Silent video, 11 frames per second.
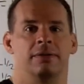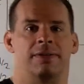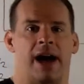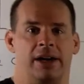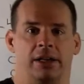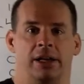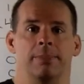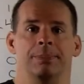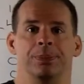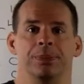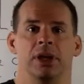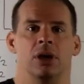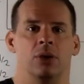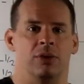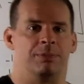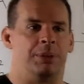Finally,
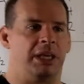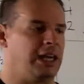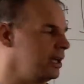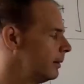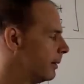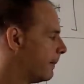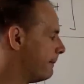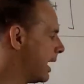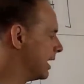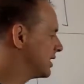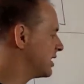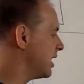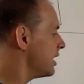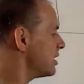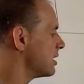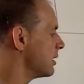we have p minus
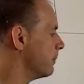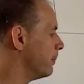6.